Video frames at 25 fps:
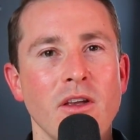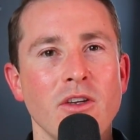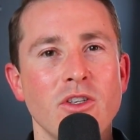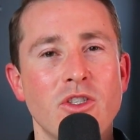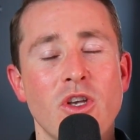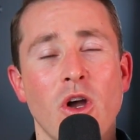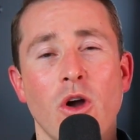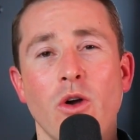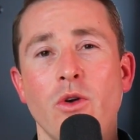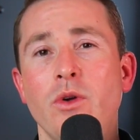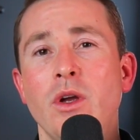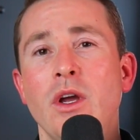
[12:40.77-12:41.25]

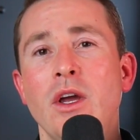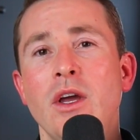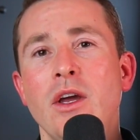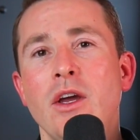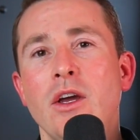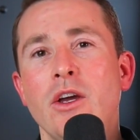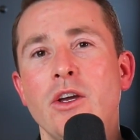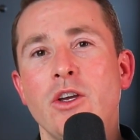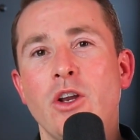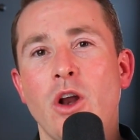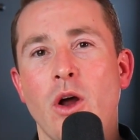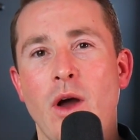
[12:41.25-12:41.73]
So,
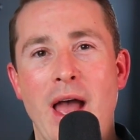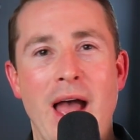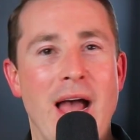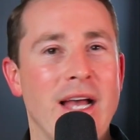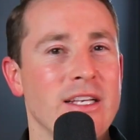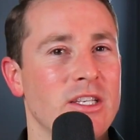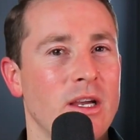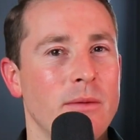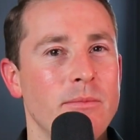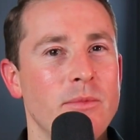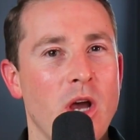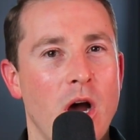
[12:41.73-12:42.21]

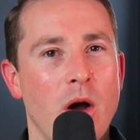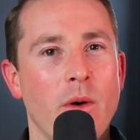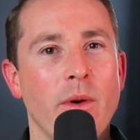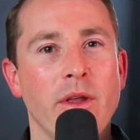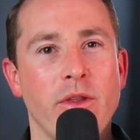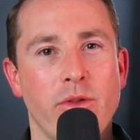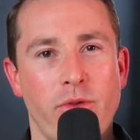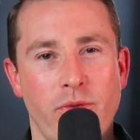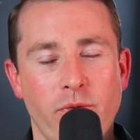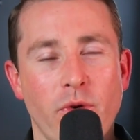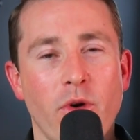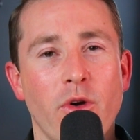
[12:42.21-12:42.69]
as I'm
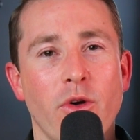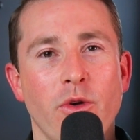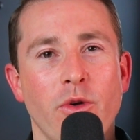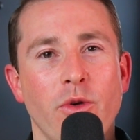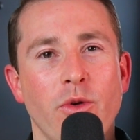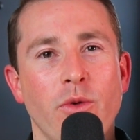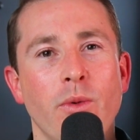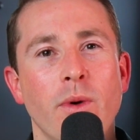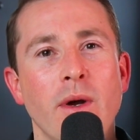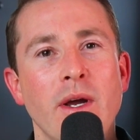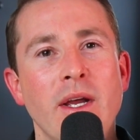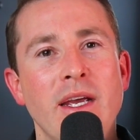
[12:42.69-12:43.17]
going
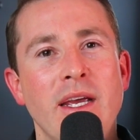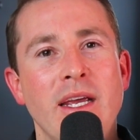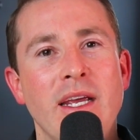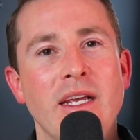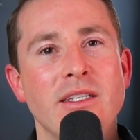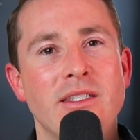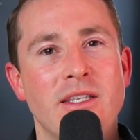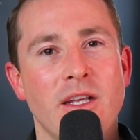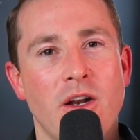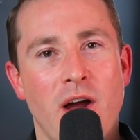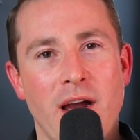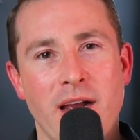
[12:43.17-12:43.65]
through,
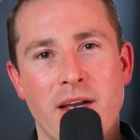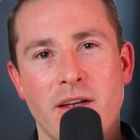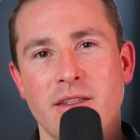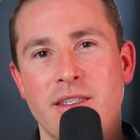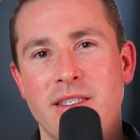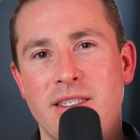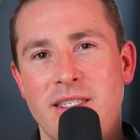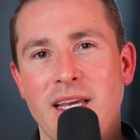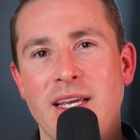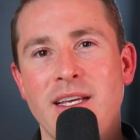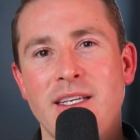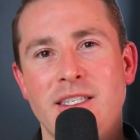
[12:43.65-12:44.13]
is that I could
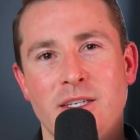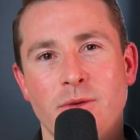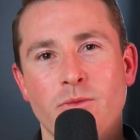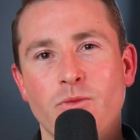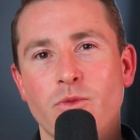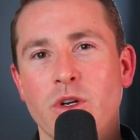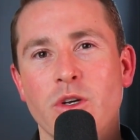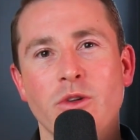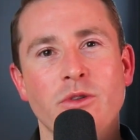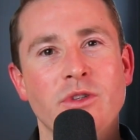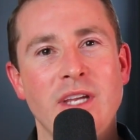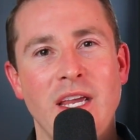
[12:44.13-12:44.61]
see
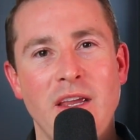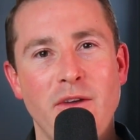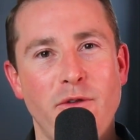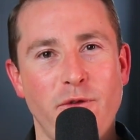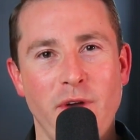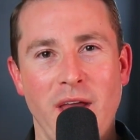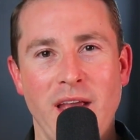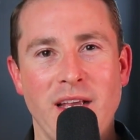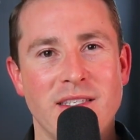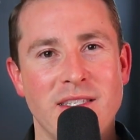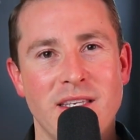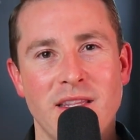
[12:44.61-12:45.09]
some real
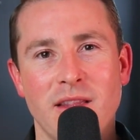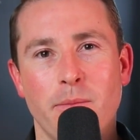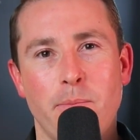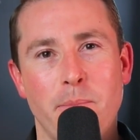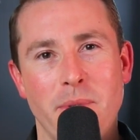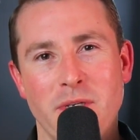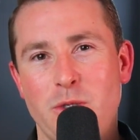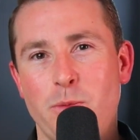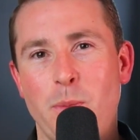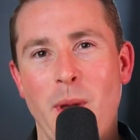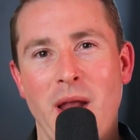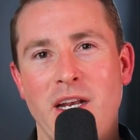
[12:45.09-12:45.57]
defects in the
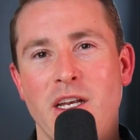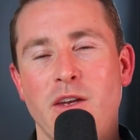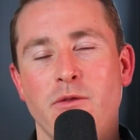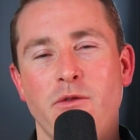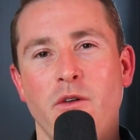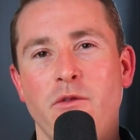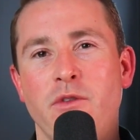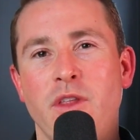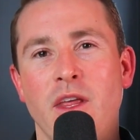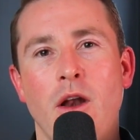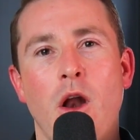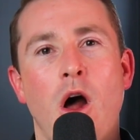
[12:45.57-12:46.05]
perspective
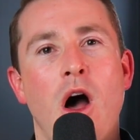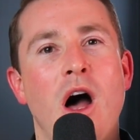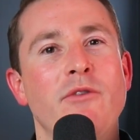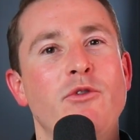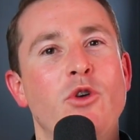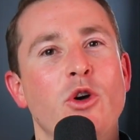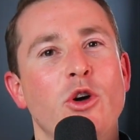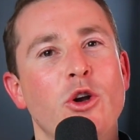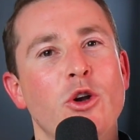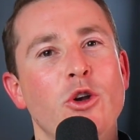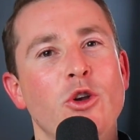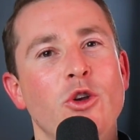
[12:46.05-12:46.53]
of that I've
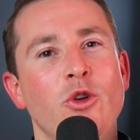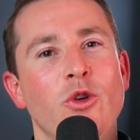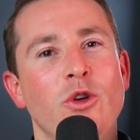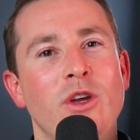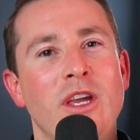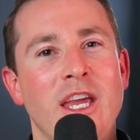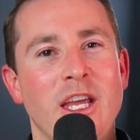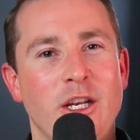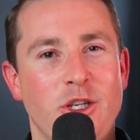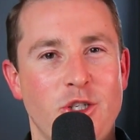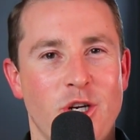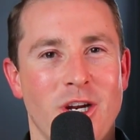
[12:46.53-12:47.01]
got a new
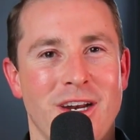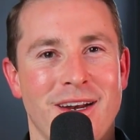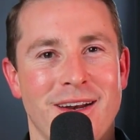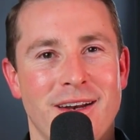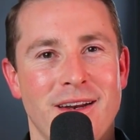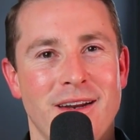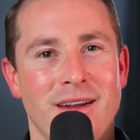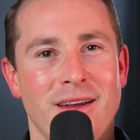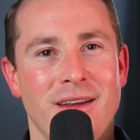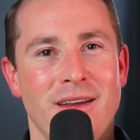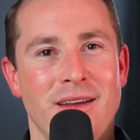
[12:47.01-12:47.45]
kitchen.